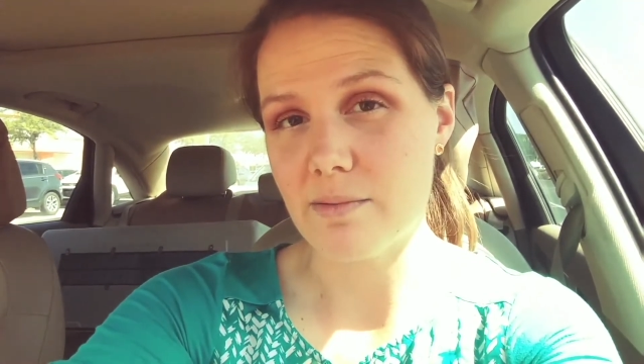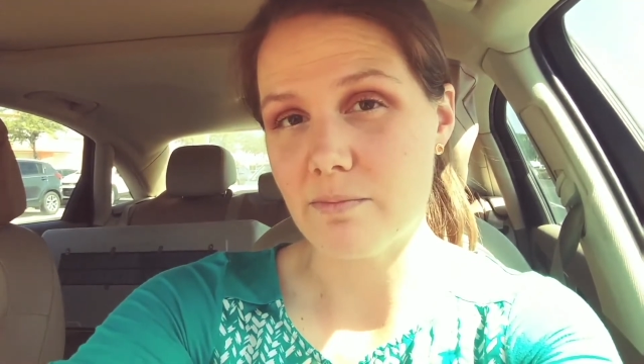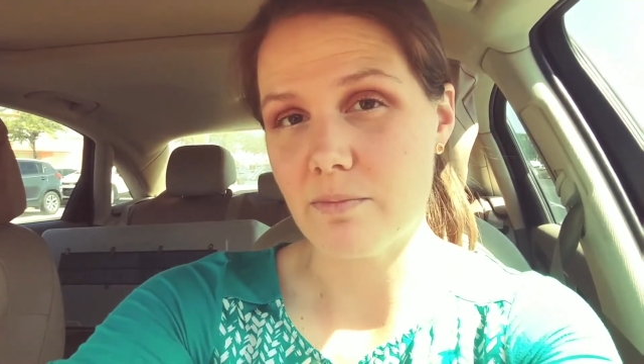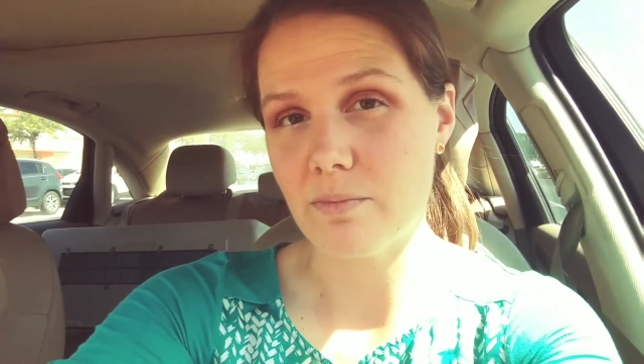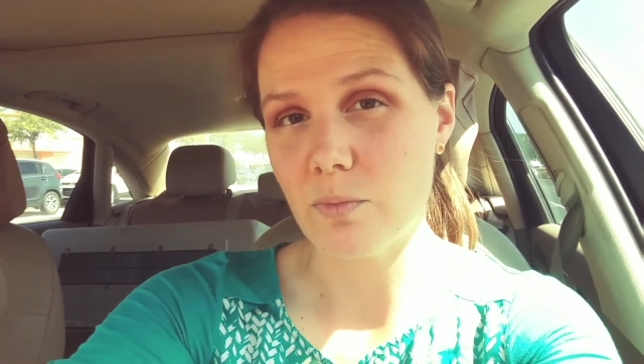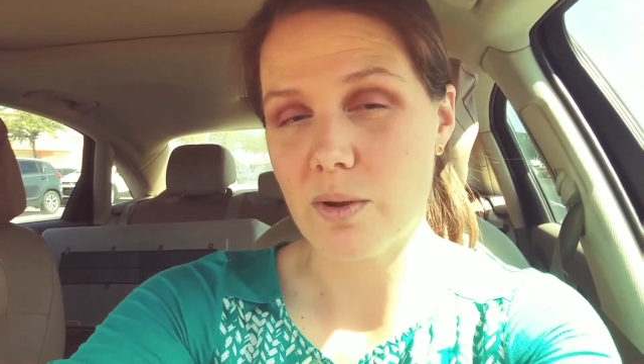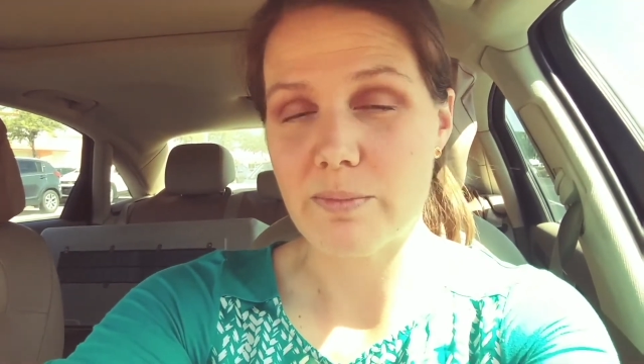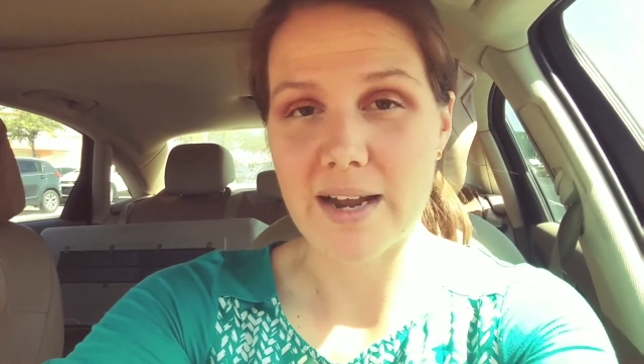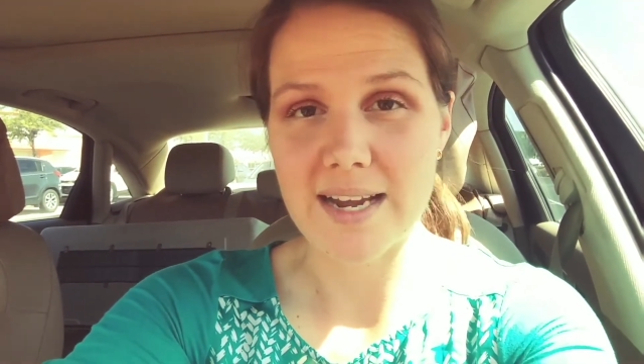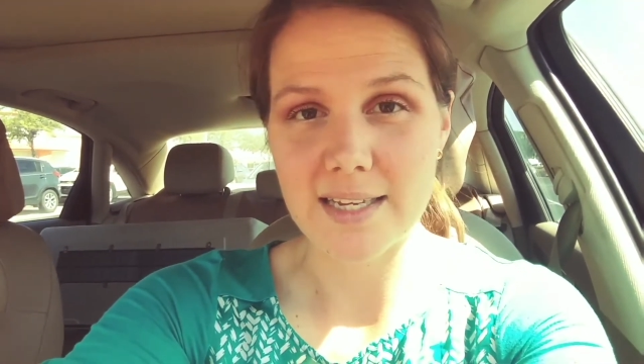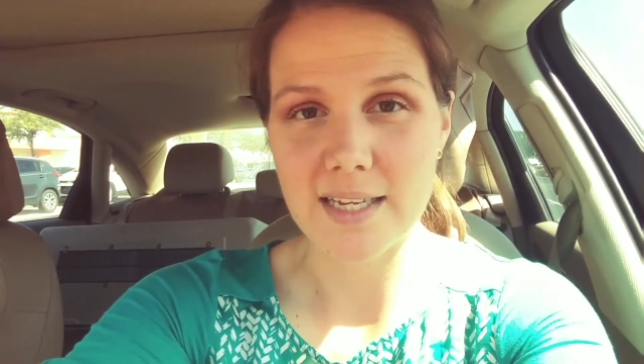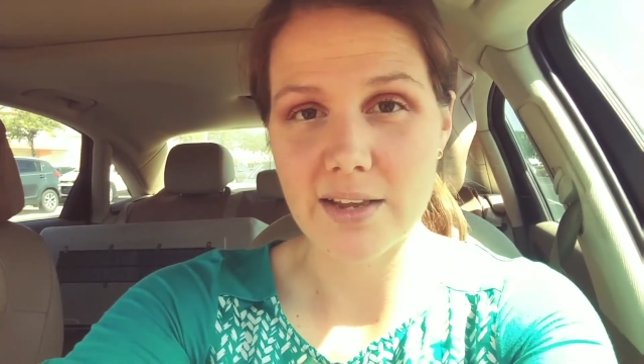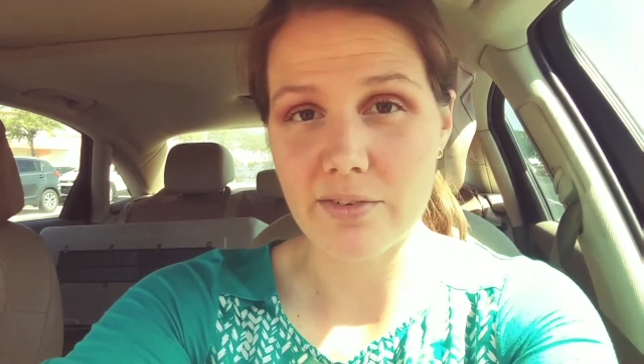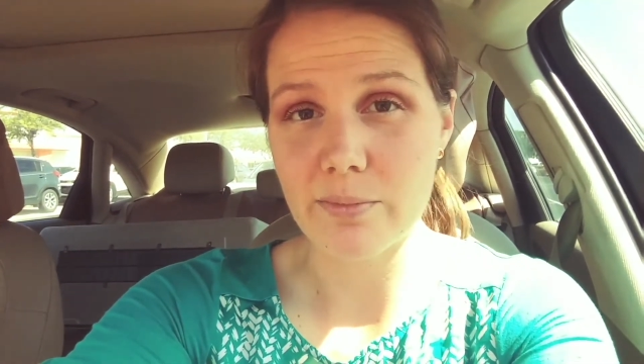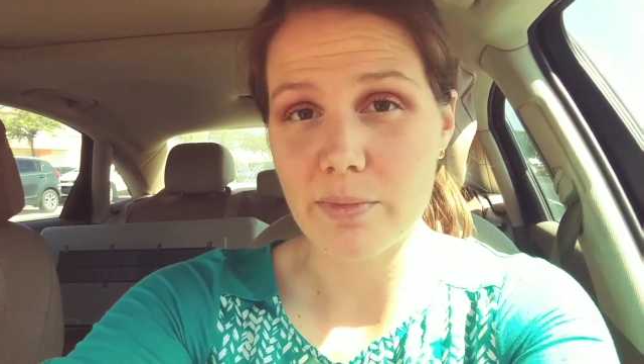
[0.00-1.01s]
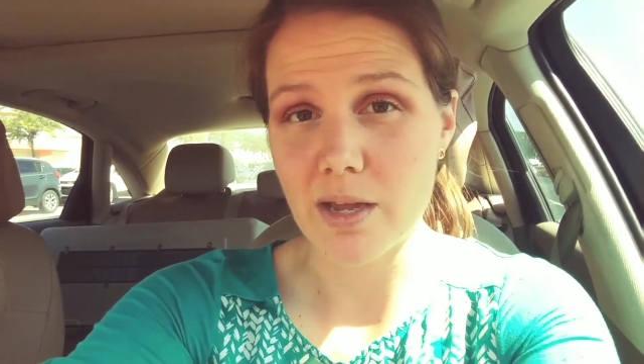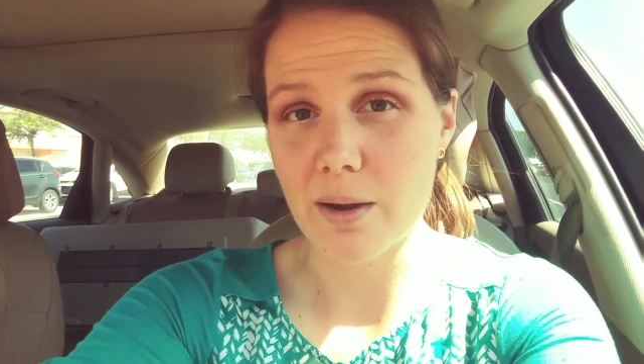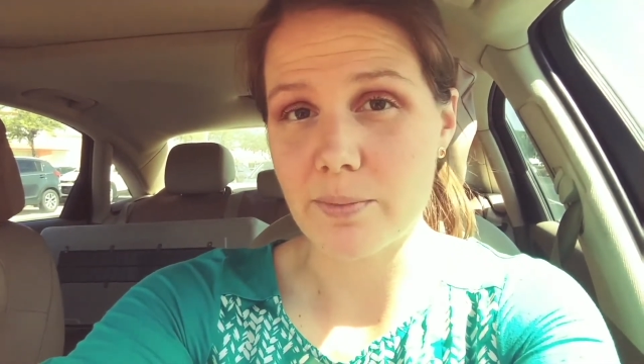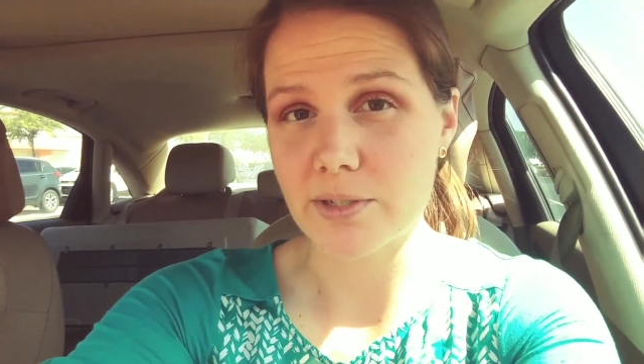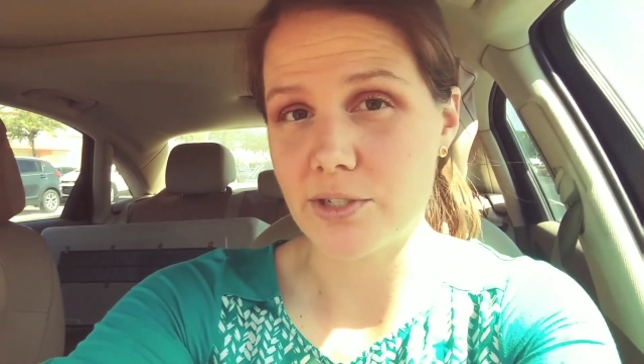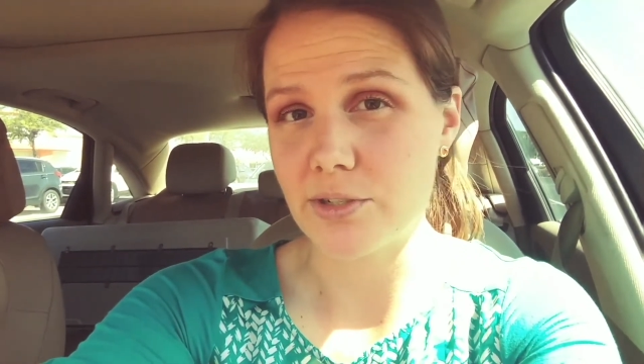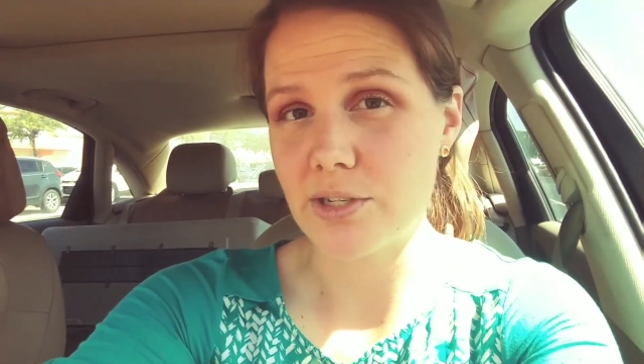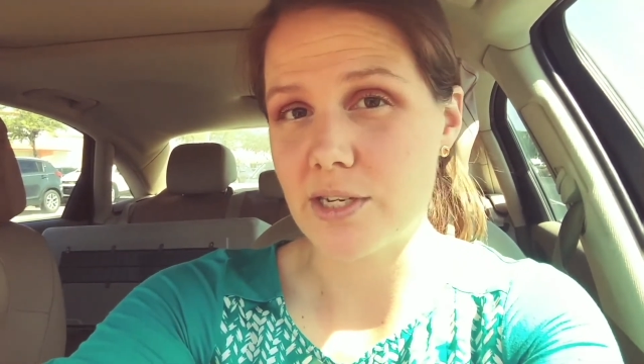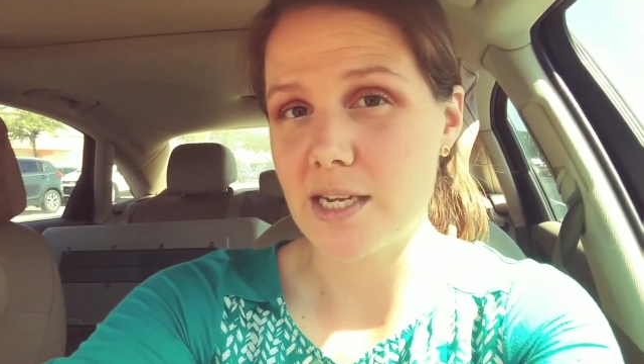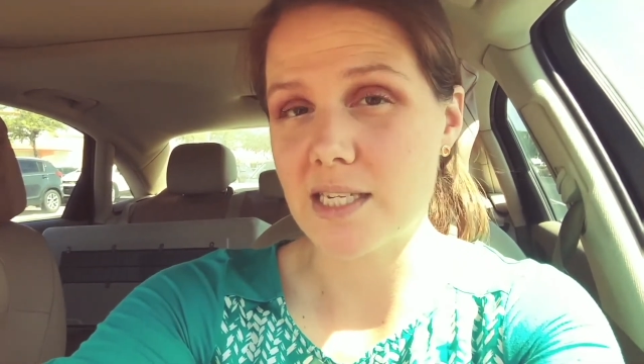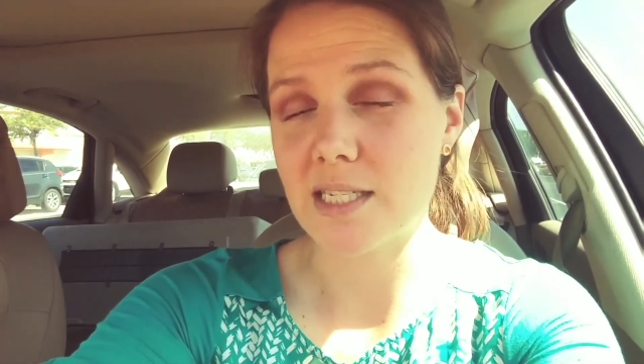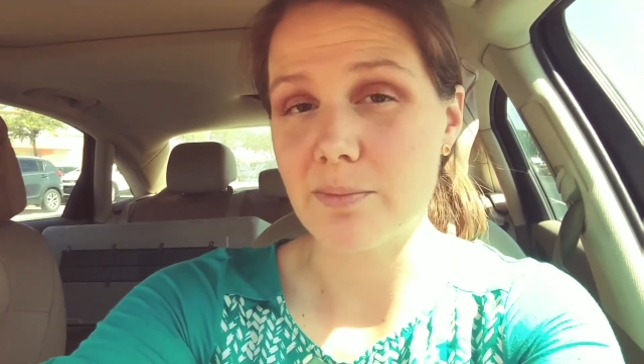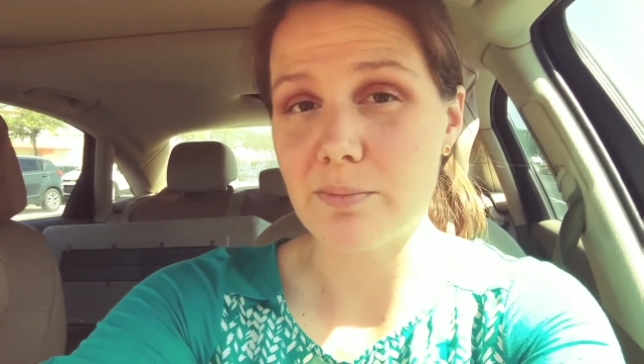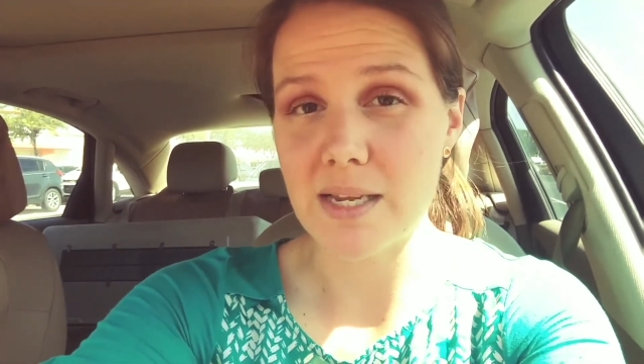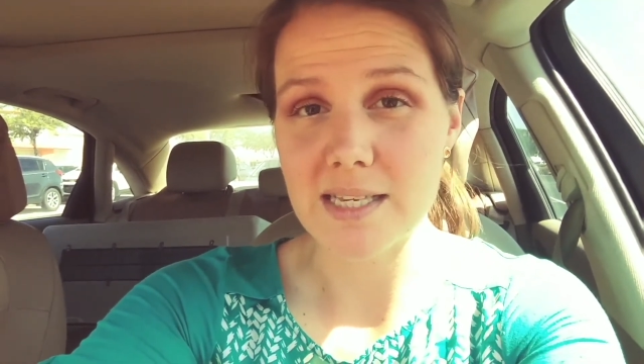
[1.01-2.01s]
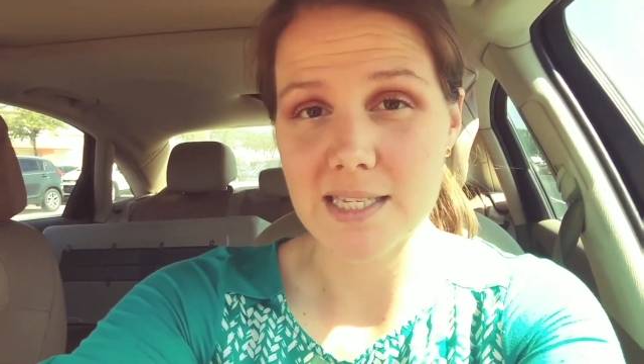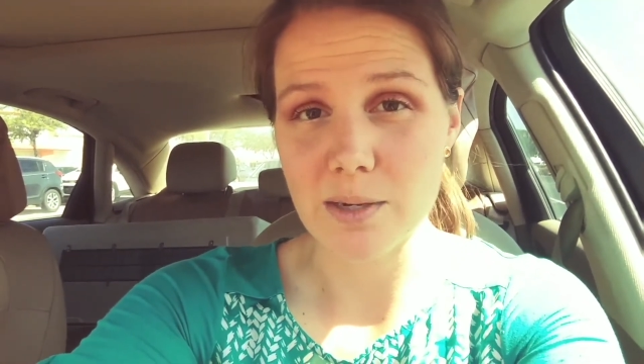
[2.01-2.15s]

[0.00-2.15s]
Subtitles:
we might give him the opportunity to meet